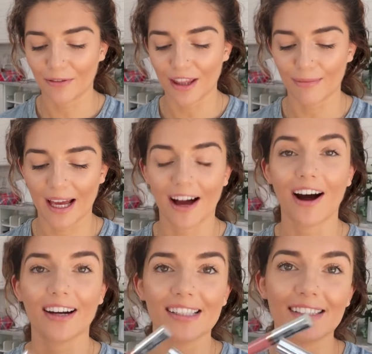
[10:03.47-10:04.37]
with my
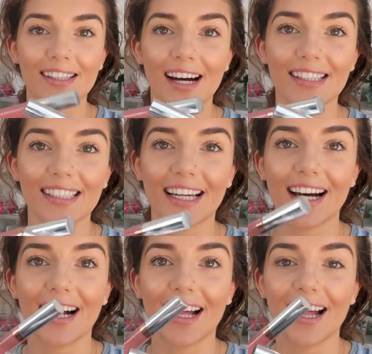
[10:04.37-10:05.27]

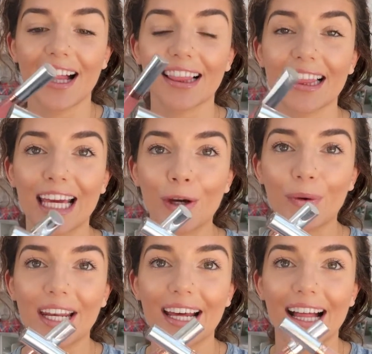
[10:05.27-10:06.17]
Anastasia
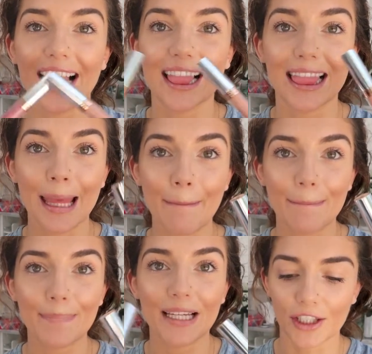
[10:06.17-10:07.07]
liquid
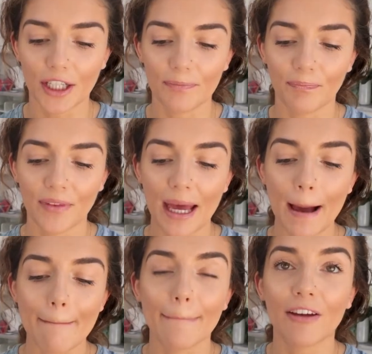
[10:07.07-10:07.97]
lip. It's good.
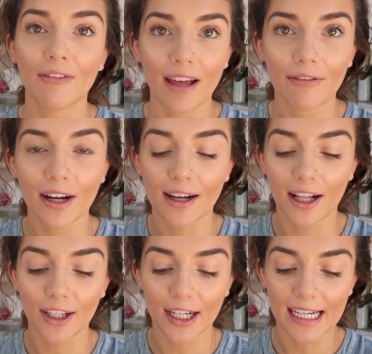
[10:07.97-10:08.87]
My favorite
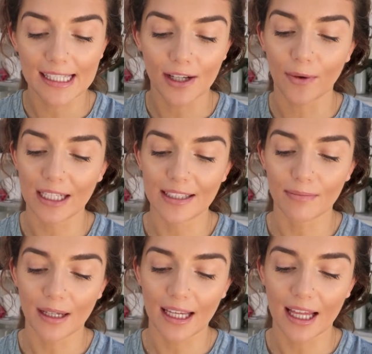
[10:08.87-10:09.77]
color is going to
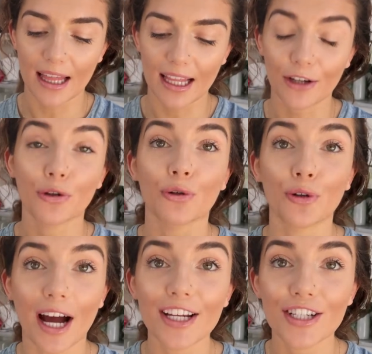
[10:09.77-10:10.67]
be the
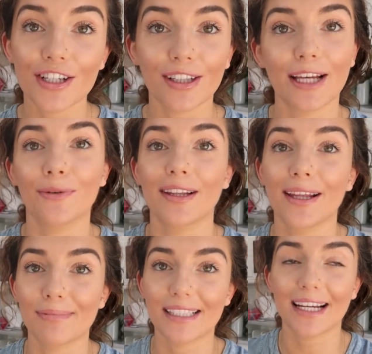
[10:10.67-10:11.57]
Crush liquid
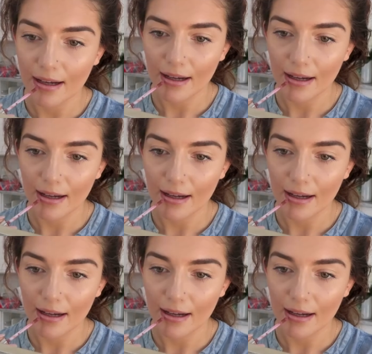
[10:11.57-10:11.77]
lipstick.